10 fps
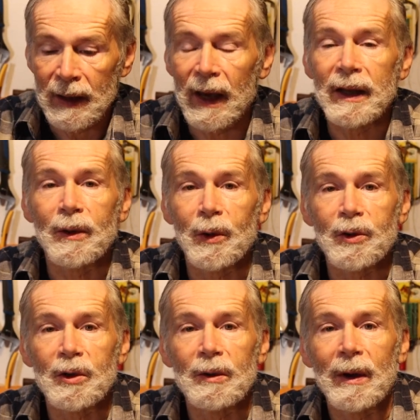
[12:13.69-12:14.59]
and
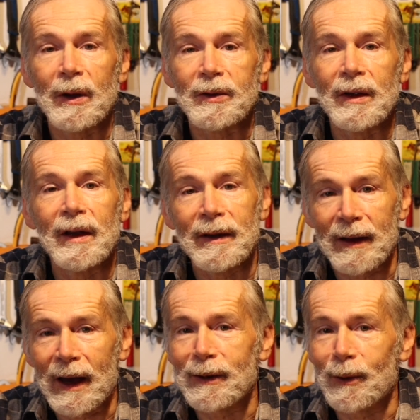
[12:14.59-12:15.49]
also about
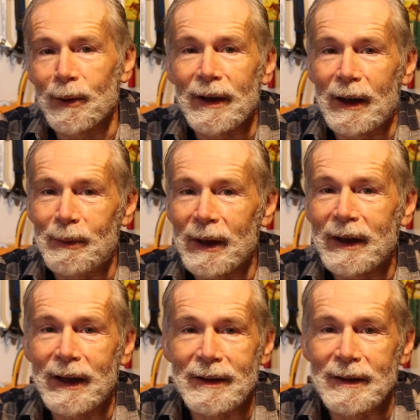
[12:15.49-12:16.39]
9 other
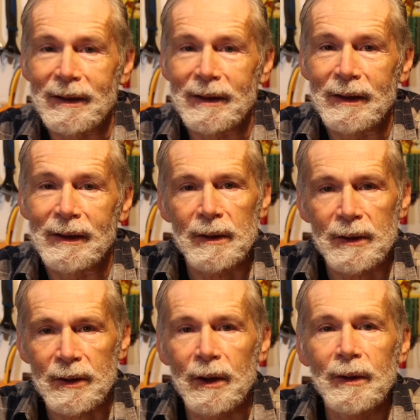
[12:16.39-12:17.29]
applications.
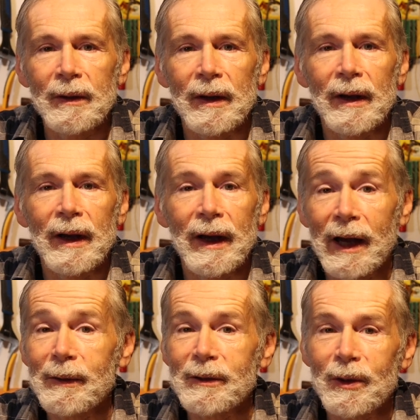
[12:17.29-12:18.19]
So
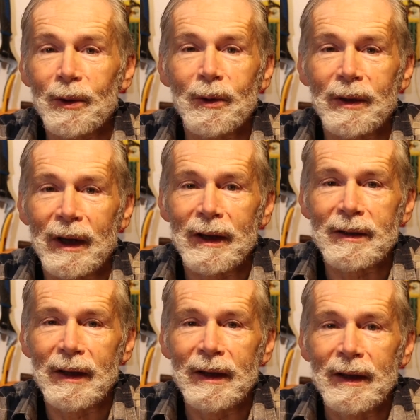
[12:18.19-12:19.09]
I wish you good
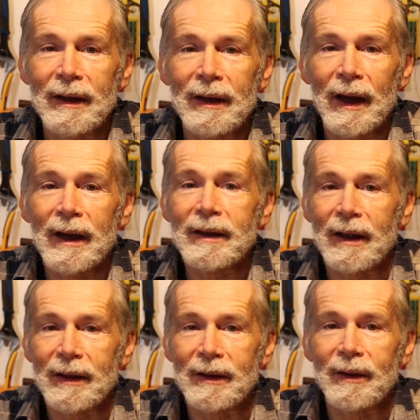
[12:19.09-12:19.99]
energy, and
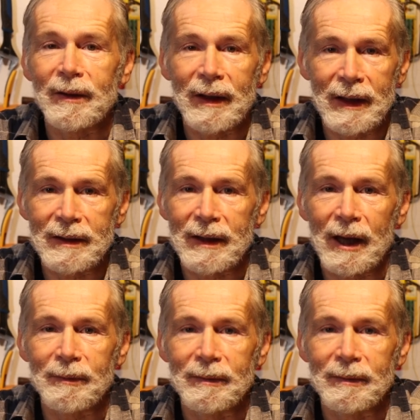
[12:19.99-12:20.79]
until the next time.